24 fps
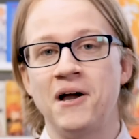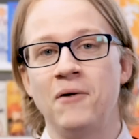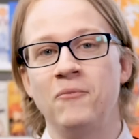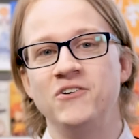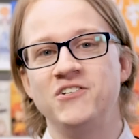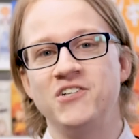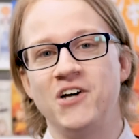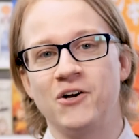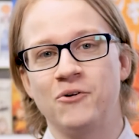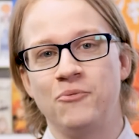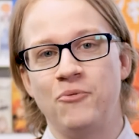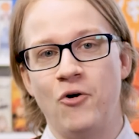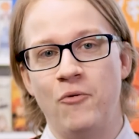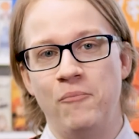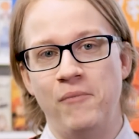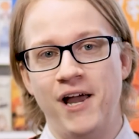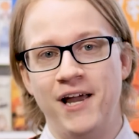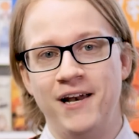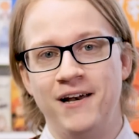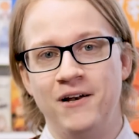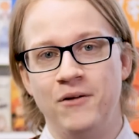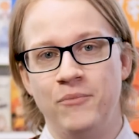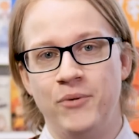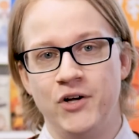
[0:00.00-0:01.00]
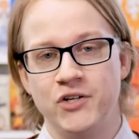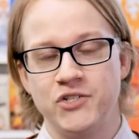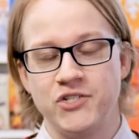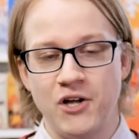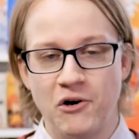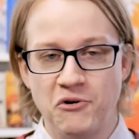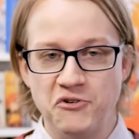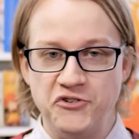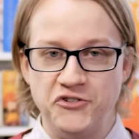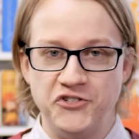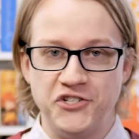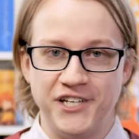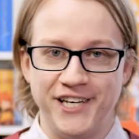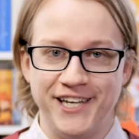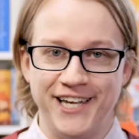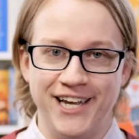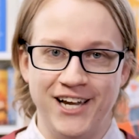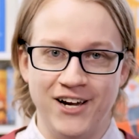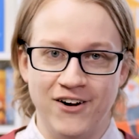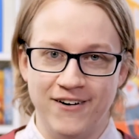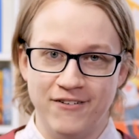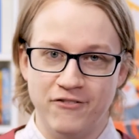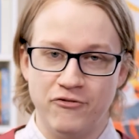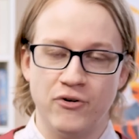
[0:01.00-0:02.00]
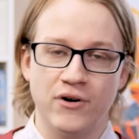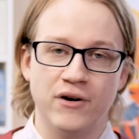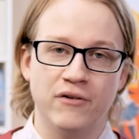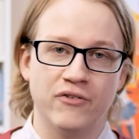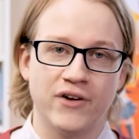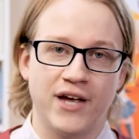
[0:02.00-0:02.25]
time we talked about Made in Abyss, I was sitting here in front